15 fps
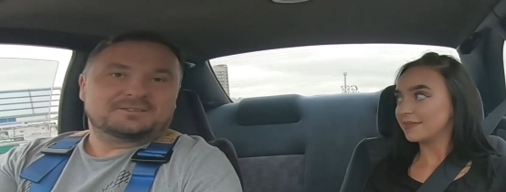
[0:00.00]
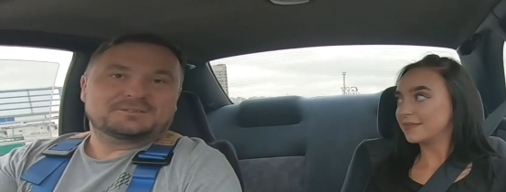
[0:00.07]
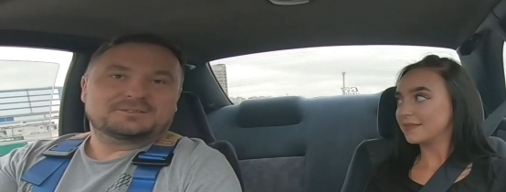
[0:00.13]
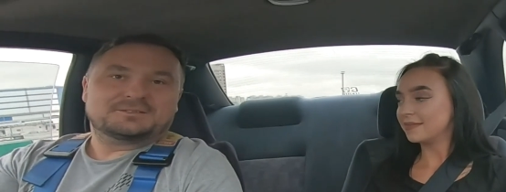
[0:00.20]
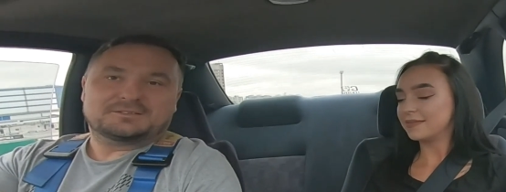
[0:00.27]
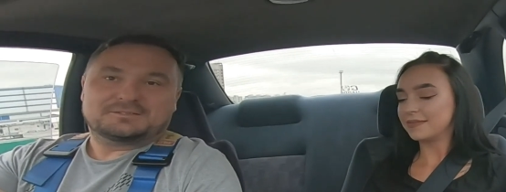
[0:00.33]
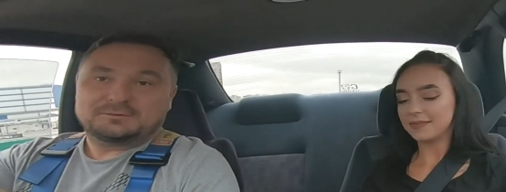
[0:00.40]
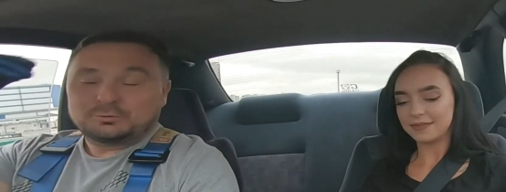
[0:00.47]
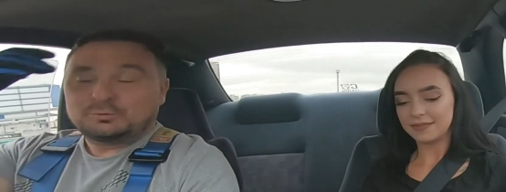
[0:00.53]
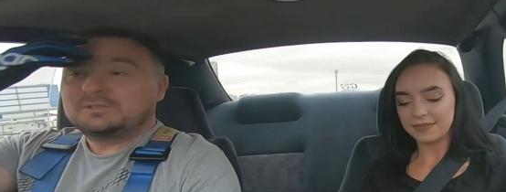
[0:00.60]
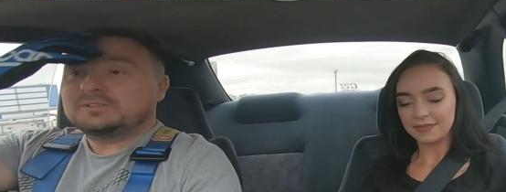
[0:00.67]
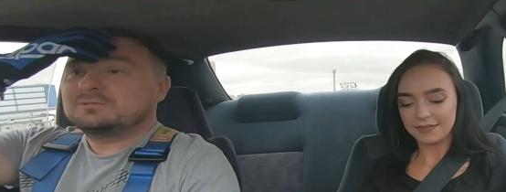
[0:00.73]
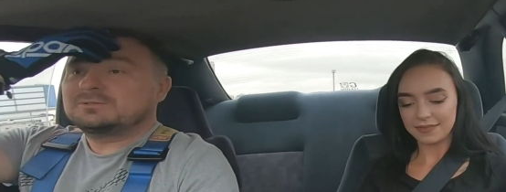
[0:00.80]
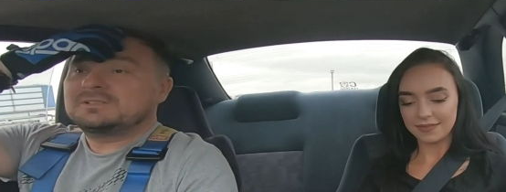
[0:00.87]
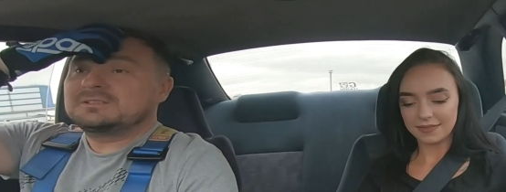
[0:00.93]
Speaker 1: I come there
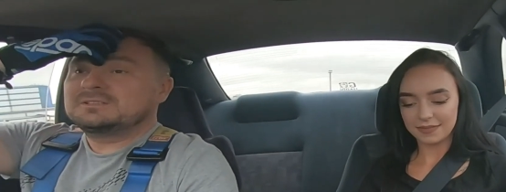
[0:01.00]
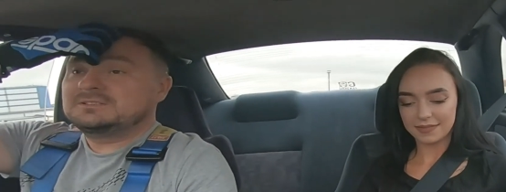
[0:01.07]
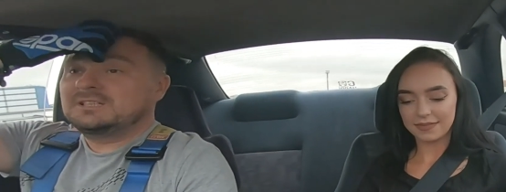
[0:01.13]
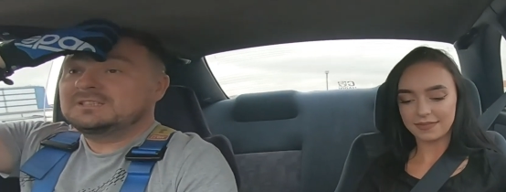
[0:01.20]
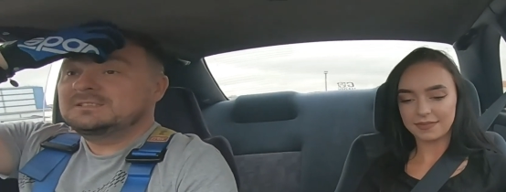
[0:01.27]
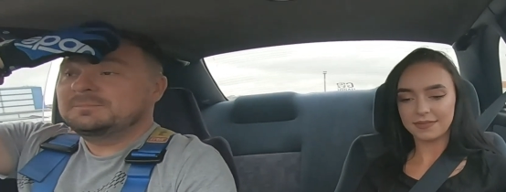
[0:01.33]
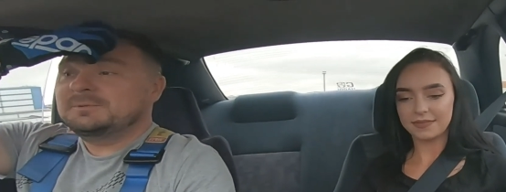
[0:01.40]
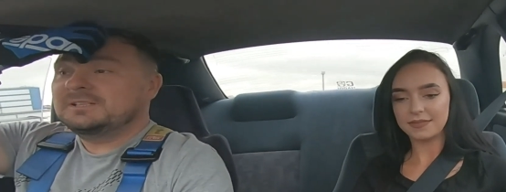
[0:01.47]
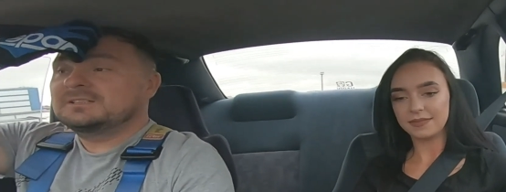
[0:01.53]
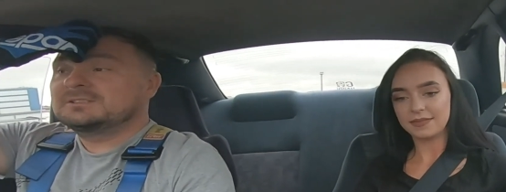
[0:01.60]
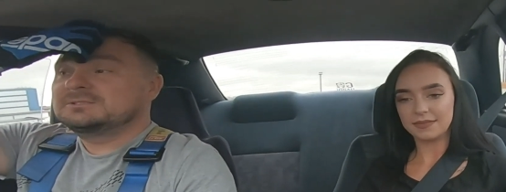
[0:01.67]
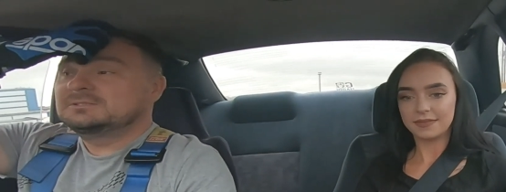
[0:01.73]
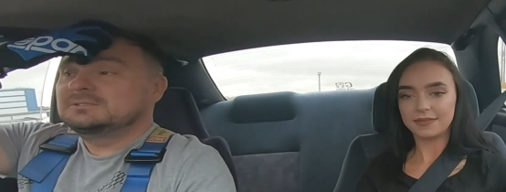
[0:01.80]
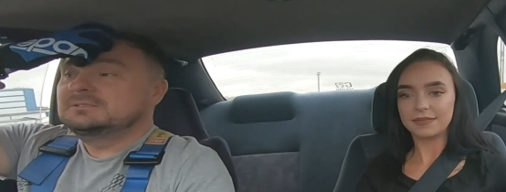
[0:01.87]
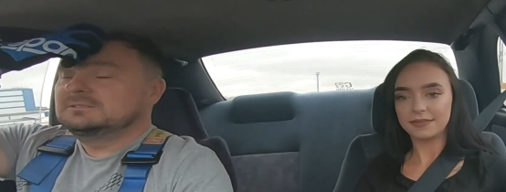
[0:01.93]
pretty often,
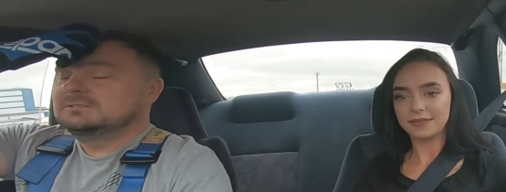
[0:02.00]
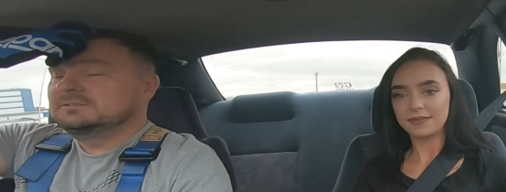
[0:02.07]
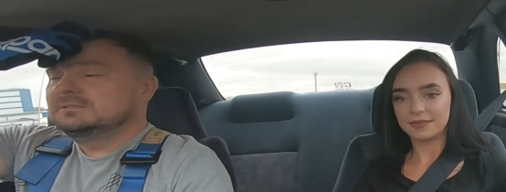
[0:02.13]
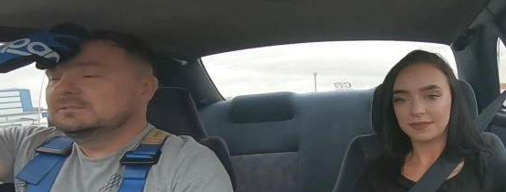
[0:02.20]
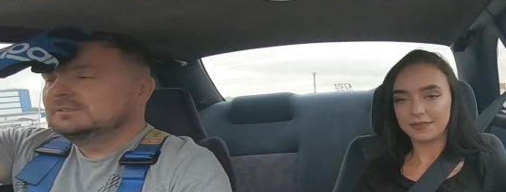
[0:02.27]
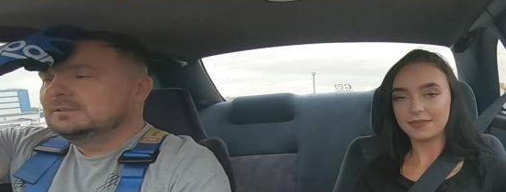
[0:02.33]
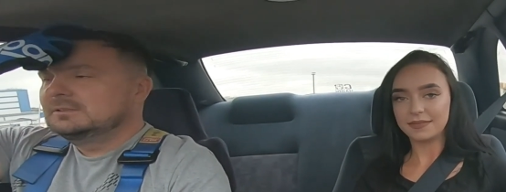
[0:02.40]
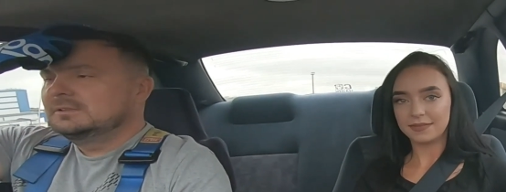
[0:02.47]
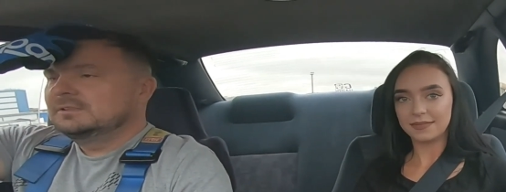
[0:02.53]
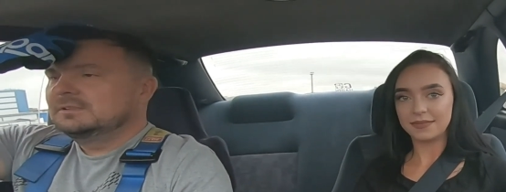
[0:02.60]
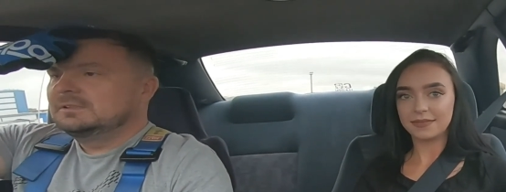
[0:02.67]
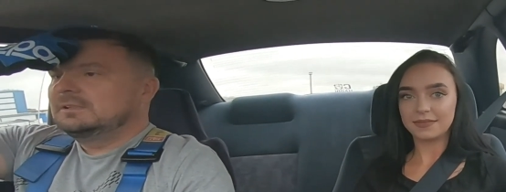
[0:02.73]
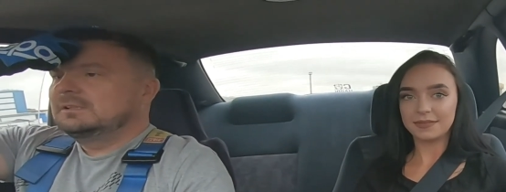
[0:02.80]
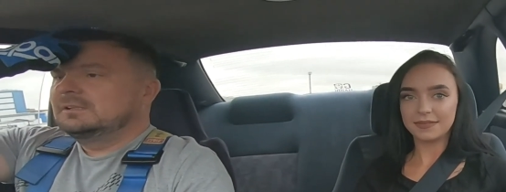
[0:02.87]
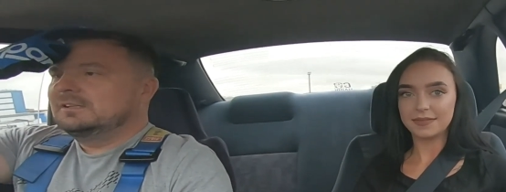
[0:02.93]

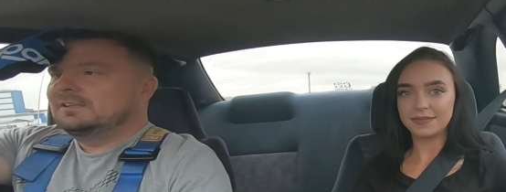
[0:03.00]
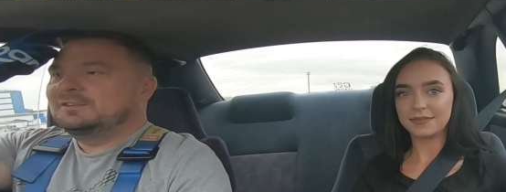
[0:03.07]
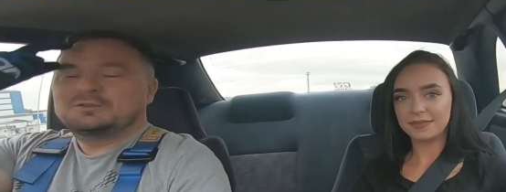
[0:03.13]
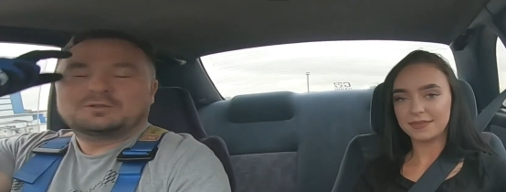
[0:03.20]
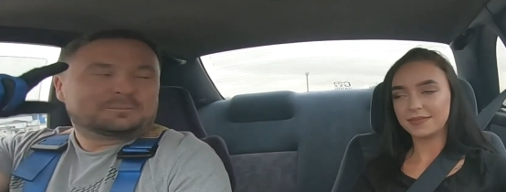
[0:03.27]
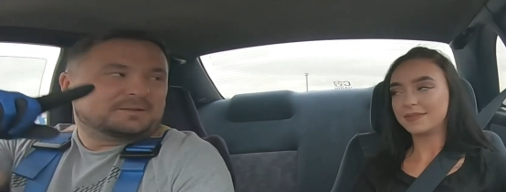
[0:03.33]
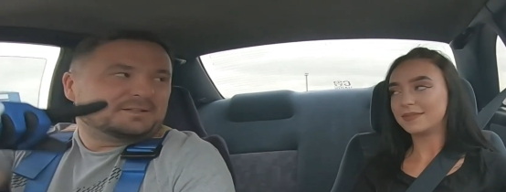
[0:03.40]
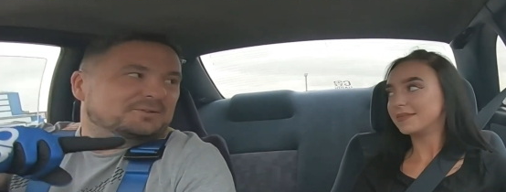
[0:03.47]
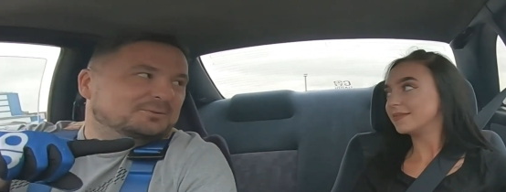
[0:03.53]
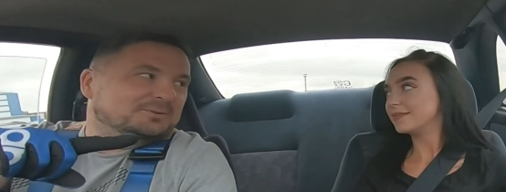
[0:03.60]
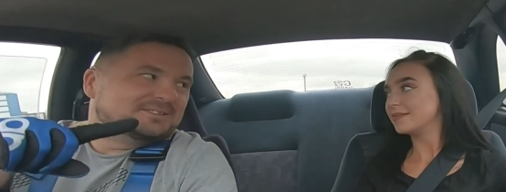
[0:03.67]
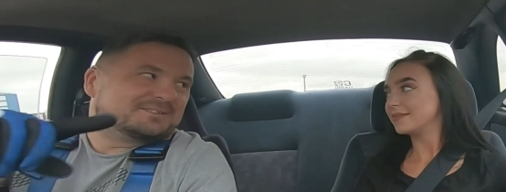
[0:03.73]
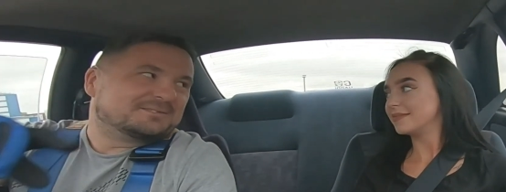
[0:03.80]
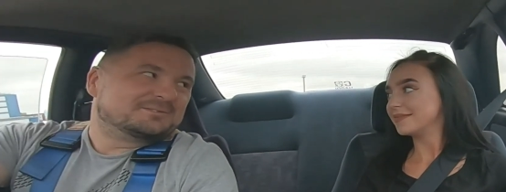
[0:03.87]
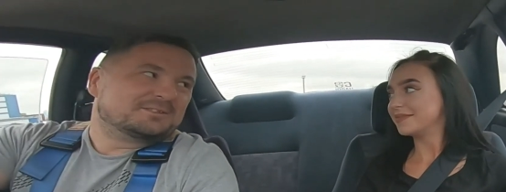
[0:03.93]
but I only
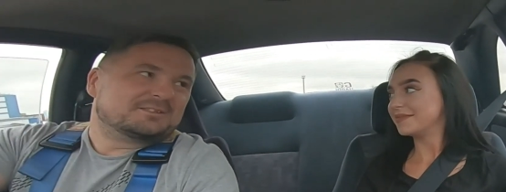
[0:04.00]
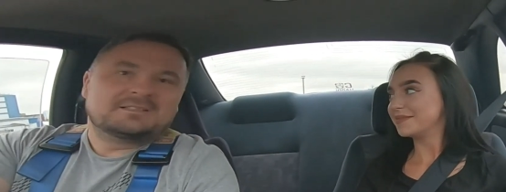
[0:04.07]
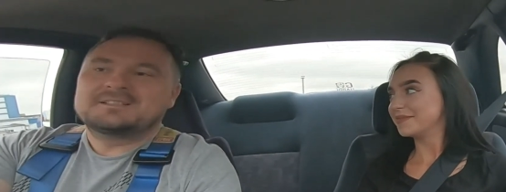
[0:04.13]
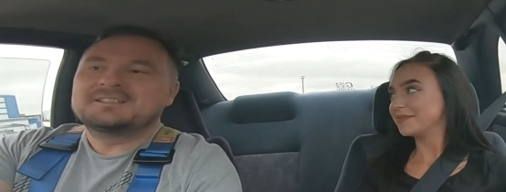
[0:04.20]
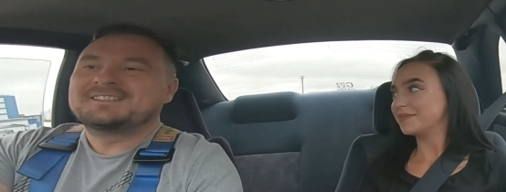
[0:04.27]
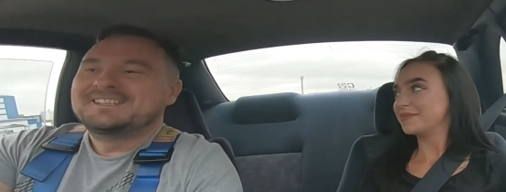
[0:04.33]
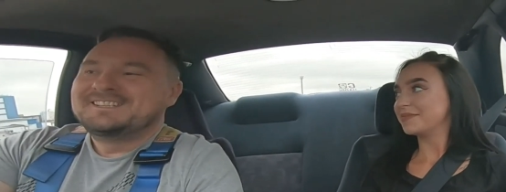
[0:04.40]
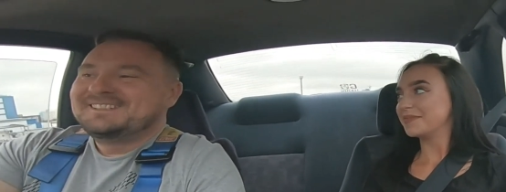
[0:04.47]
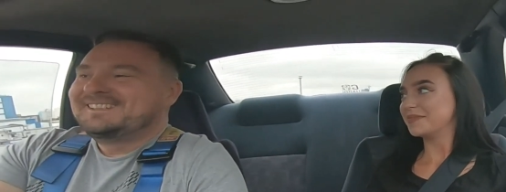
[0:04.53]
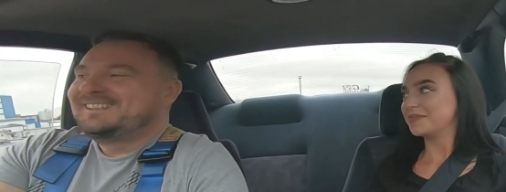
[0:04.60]
sing when the joint is